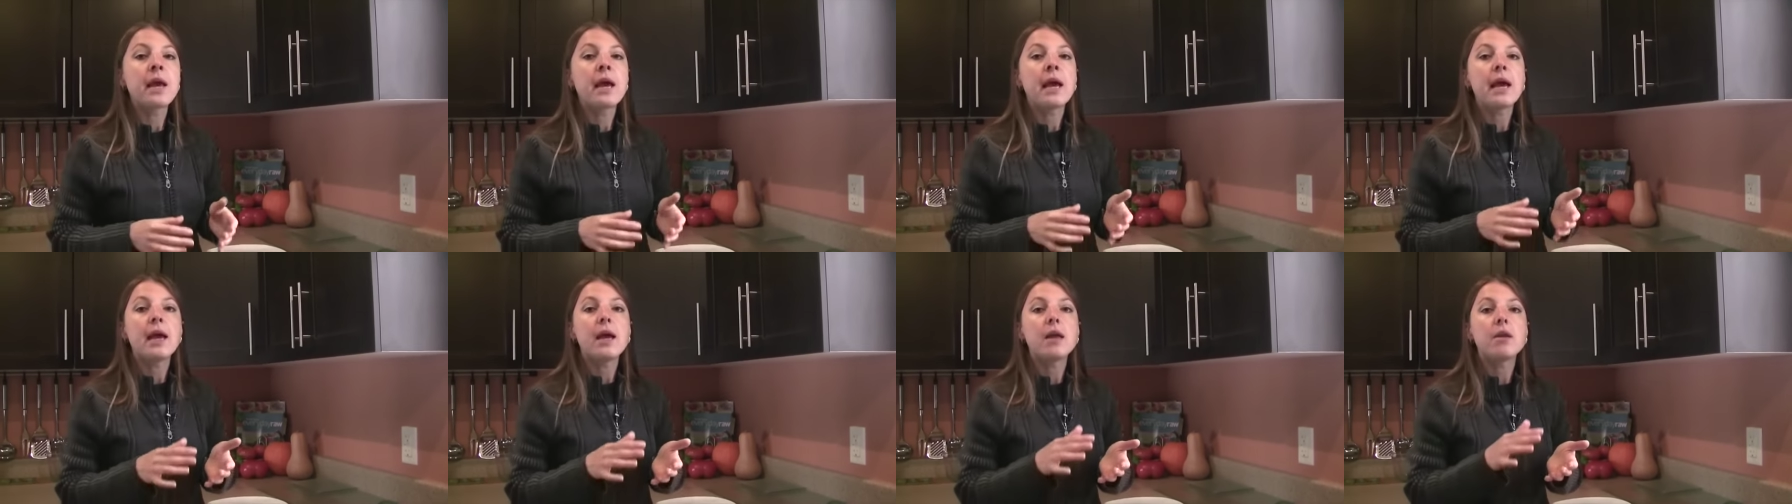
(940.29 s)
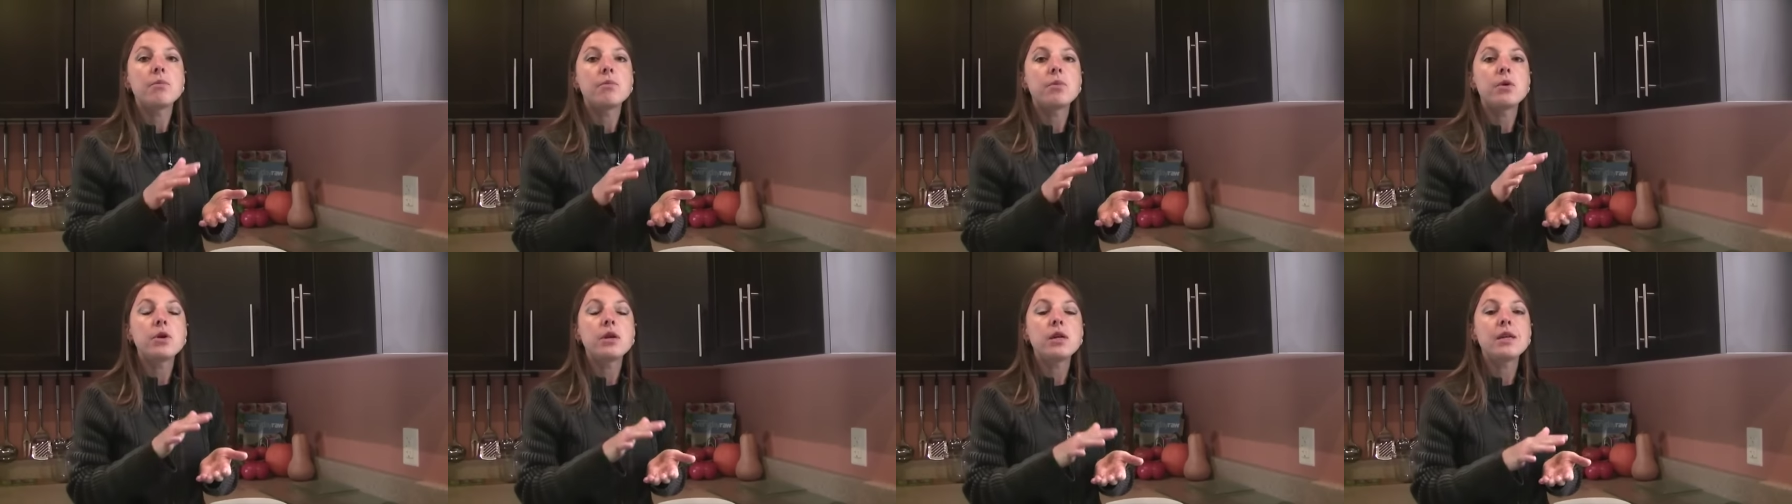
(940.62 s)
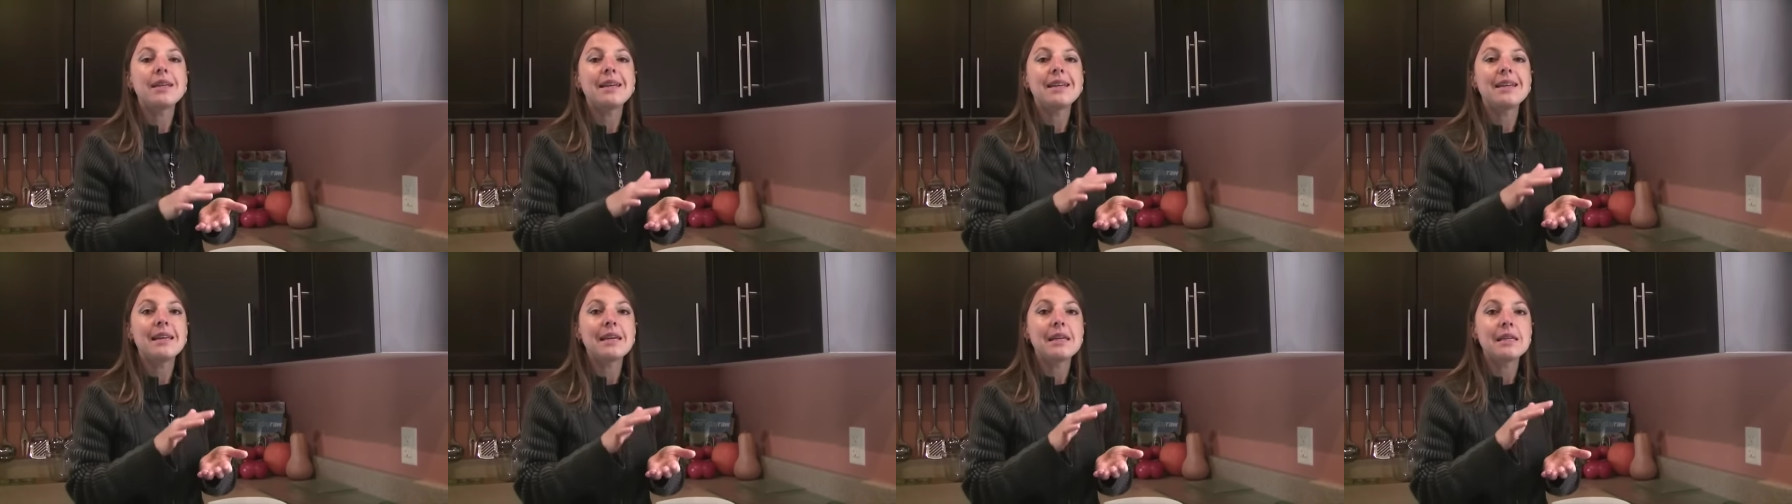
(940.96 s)
And put it
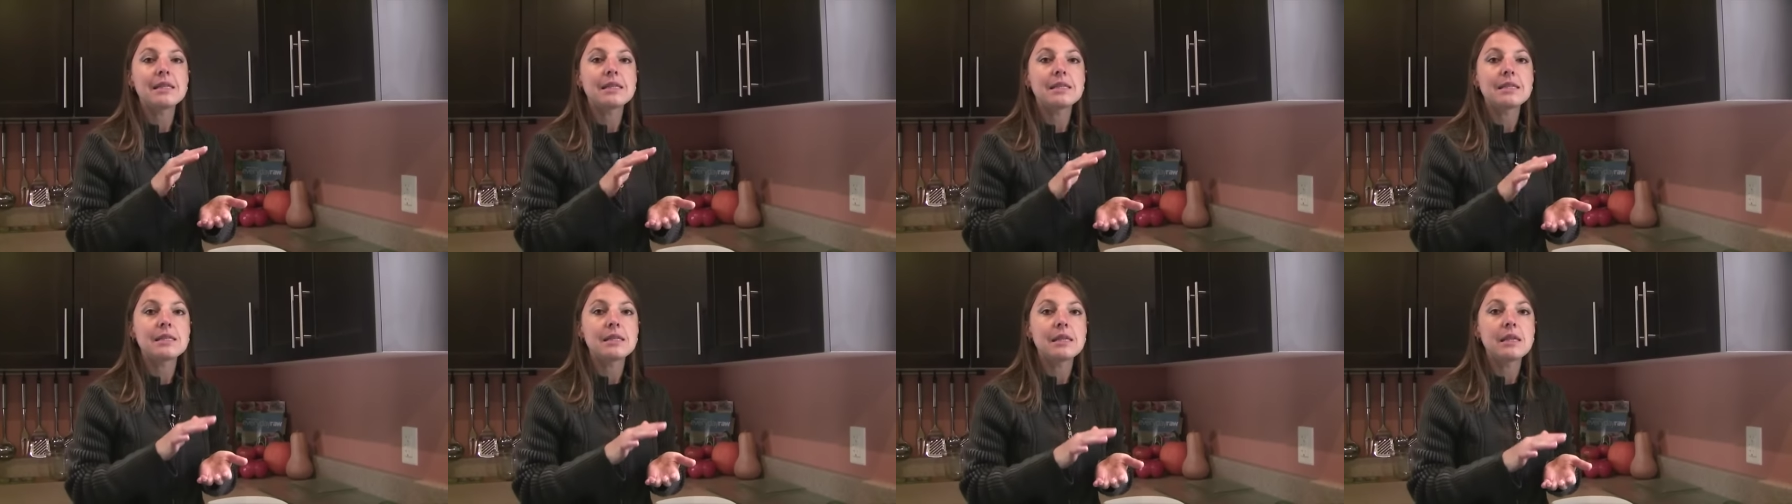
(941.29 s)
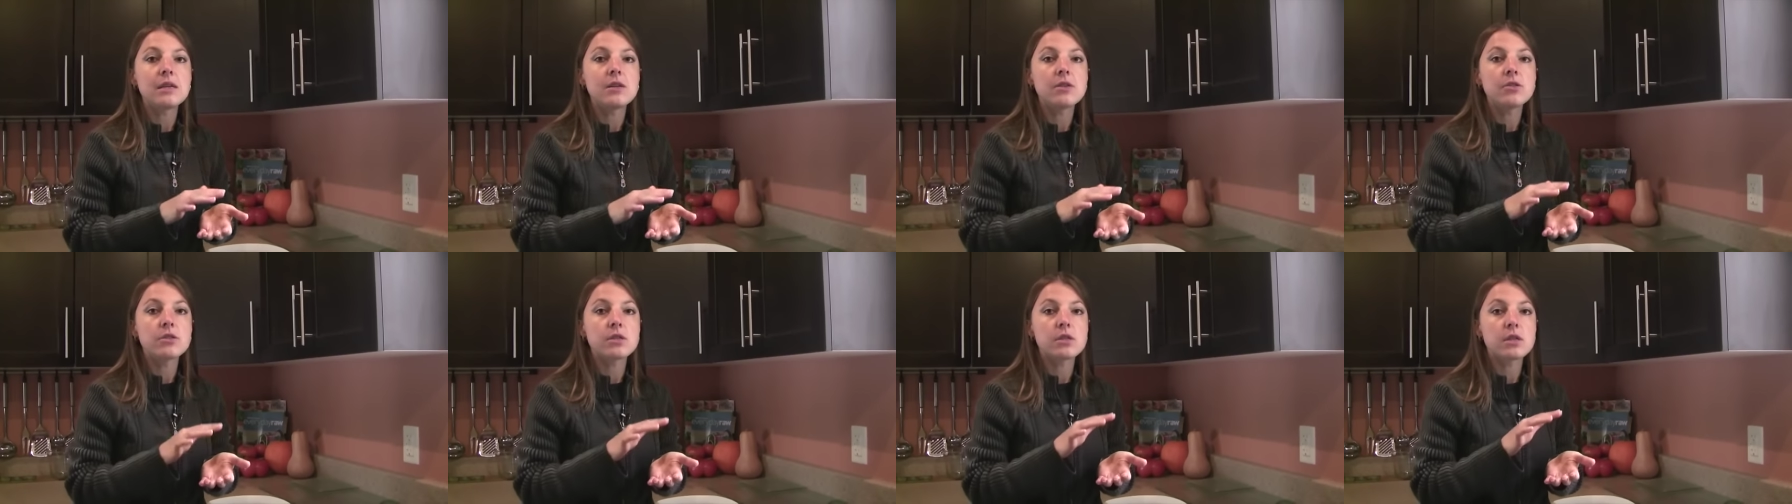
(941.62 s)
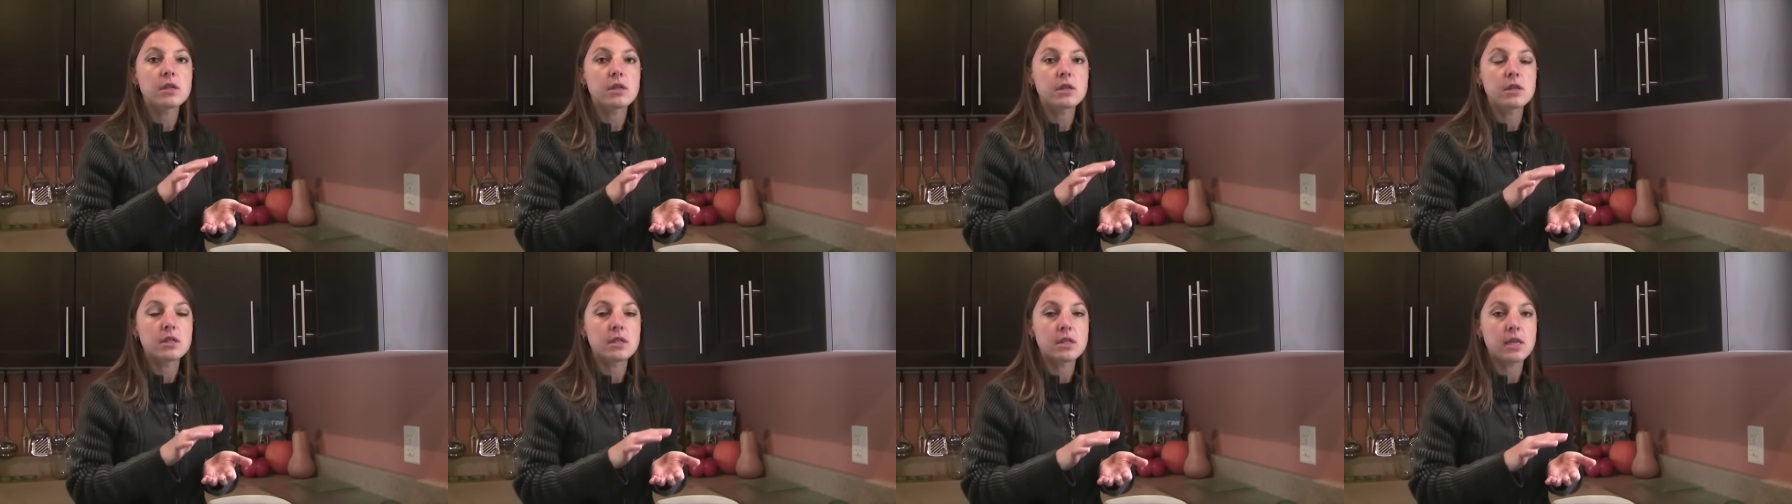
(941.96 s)
in a sealed
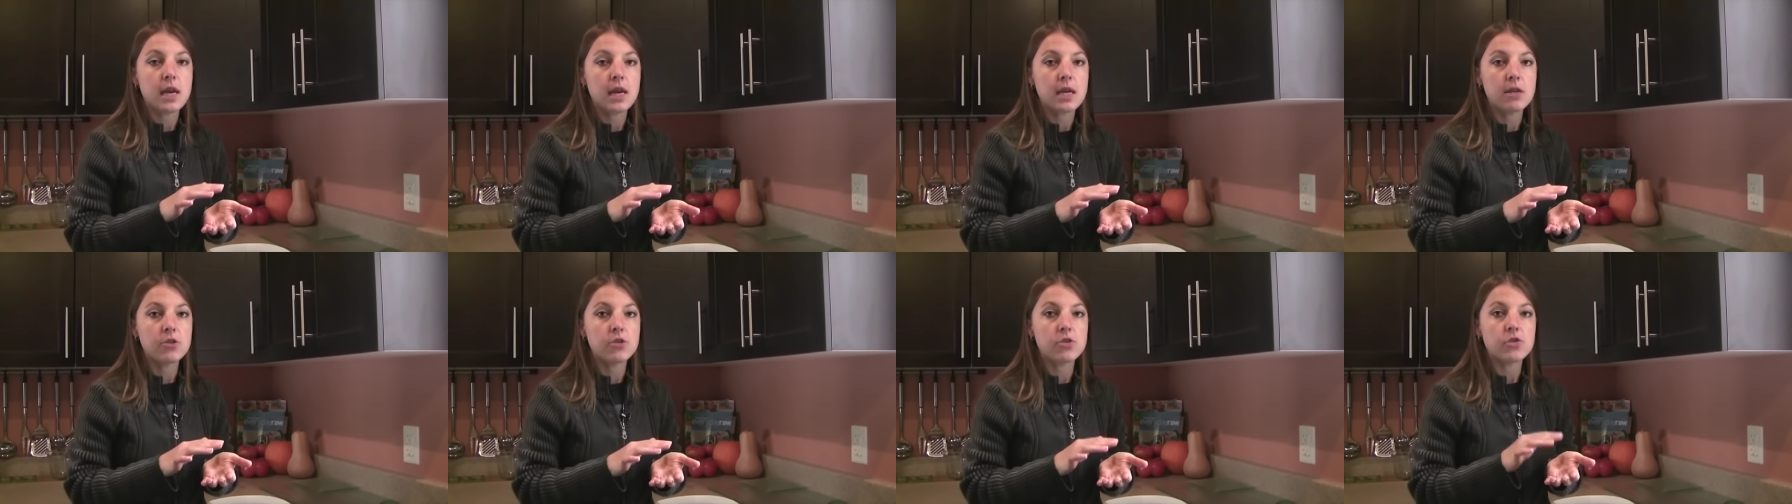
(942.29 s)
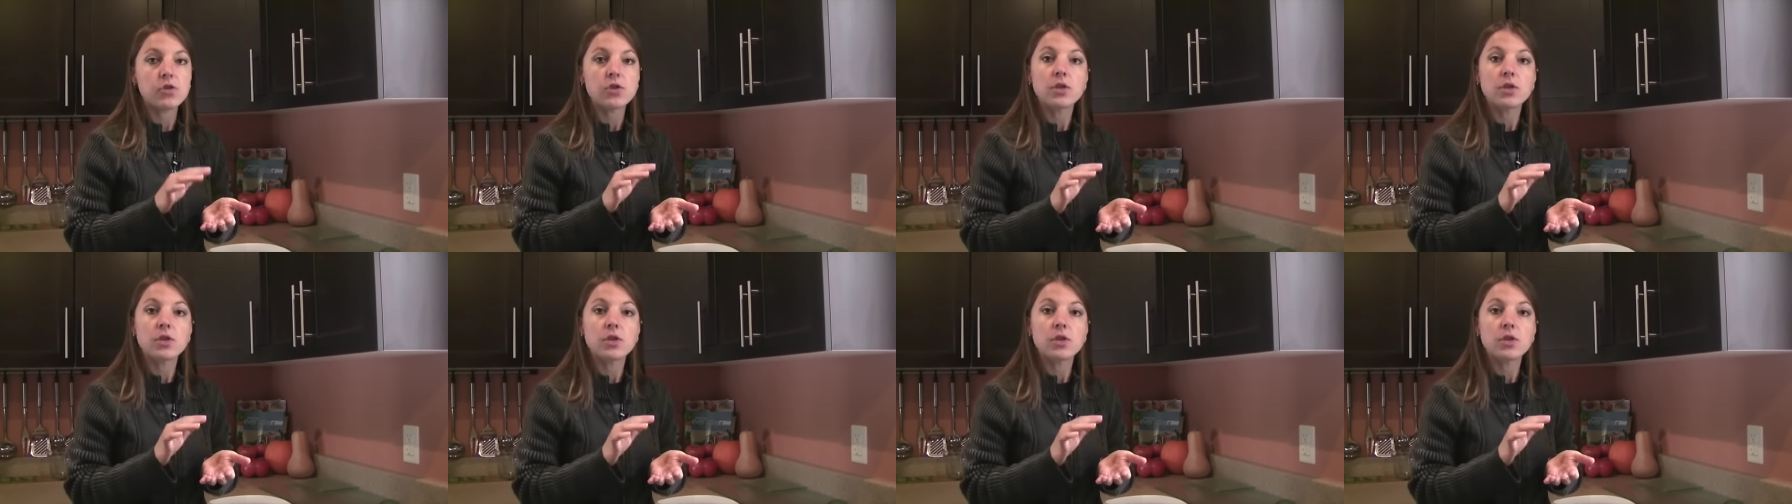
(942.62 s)
container.